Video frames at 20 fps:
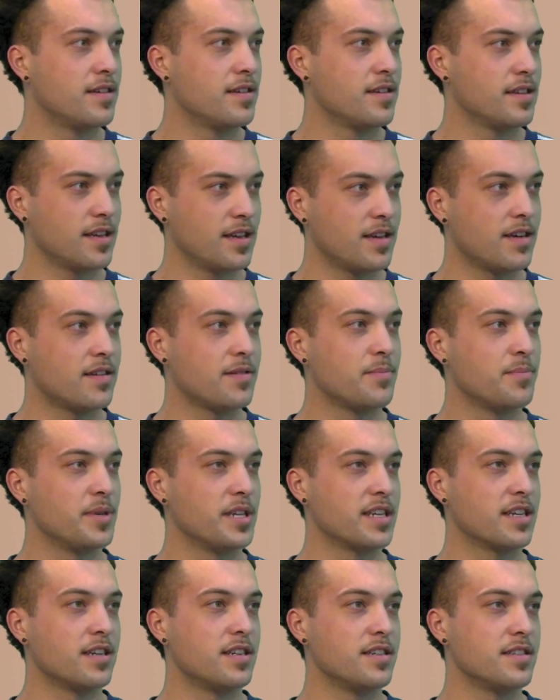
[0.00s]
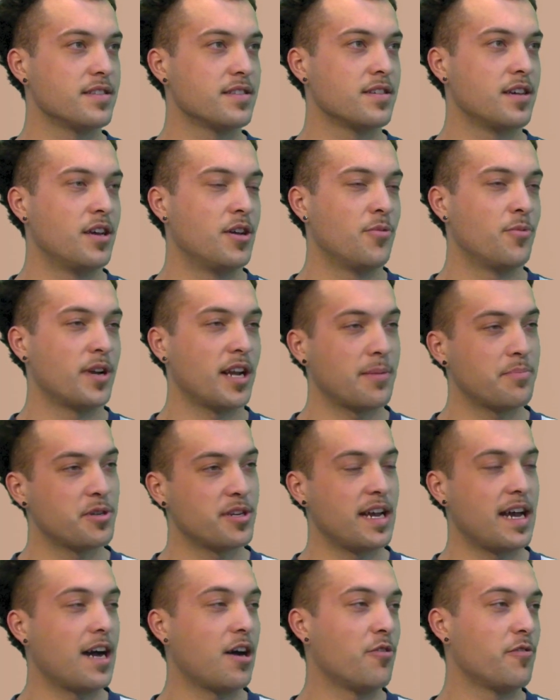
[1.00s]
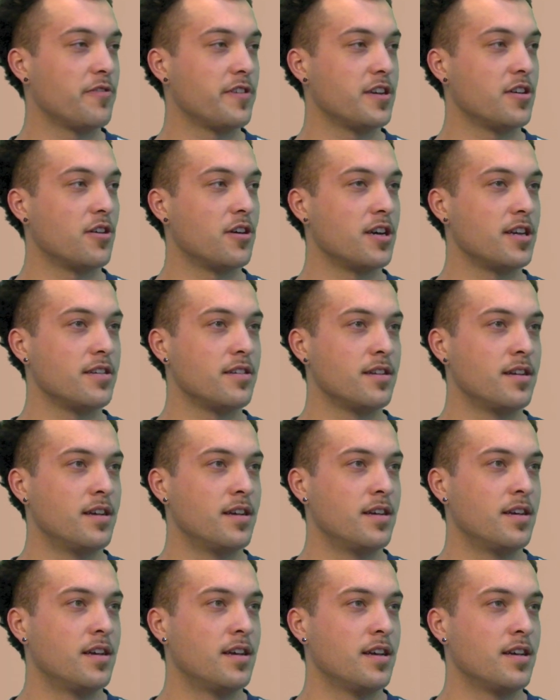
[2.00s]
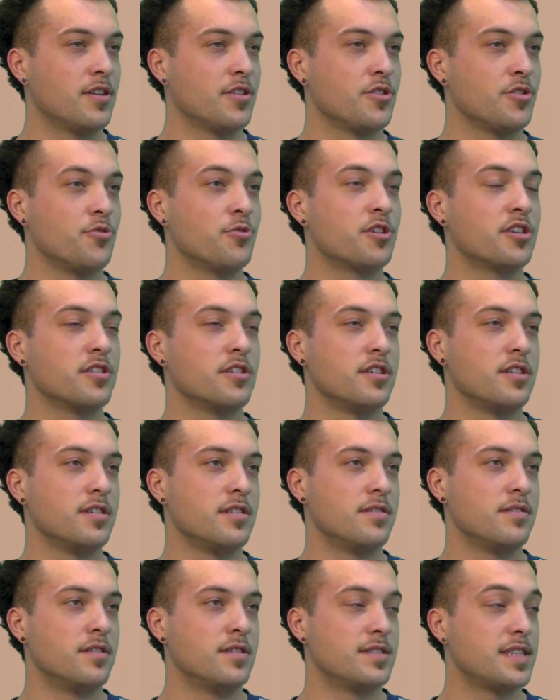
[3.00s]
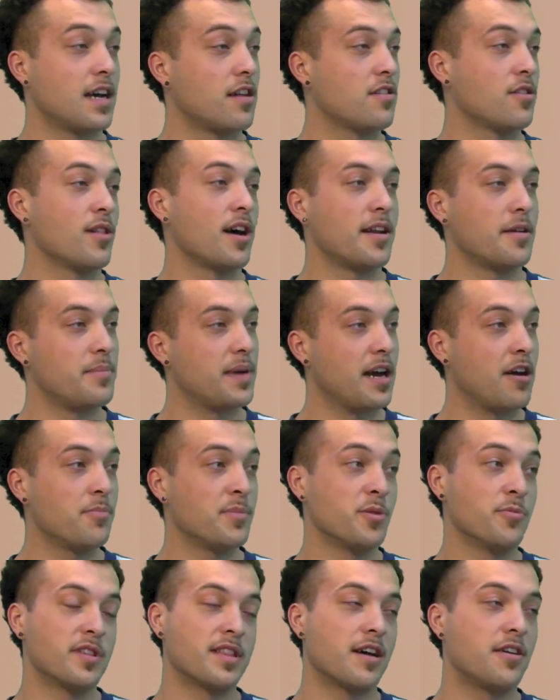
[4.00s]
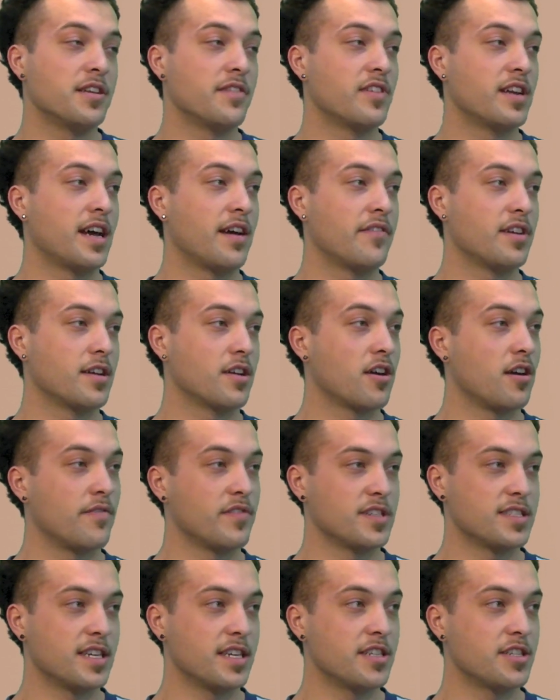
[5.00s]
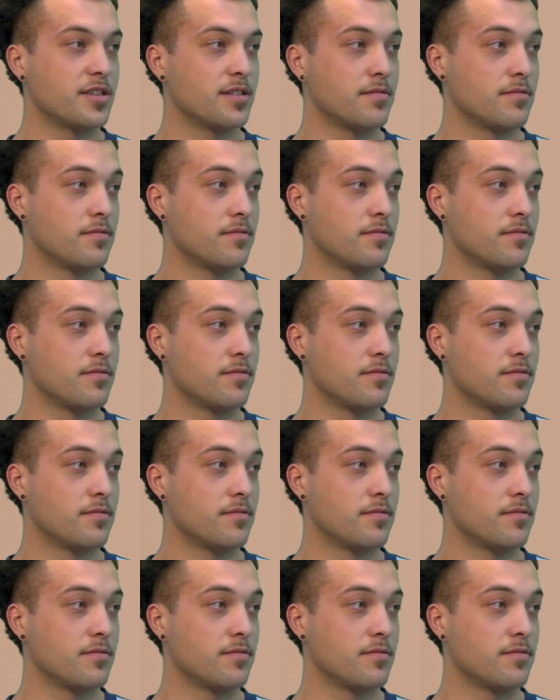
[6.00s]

Yeah, because when I put an outfit on, you could tell a lot about me without even having a conversation.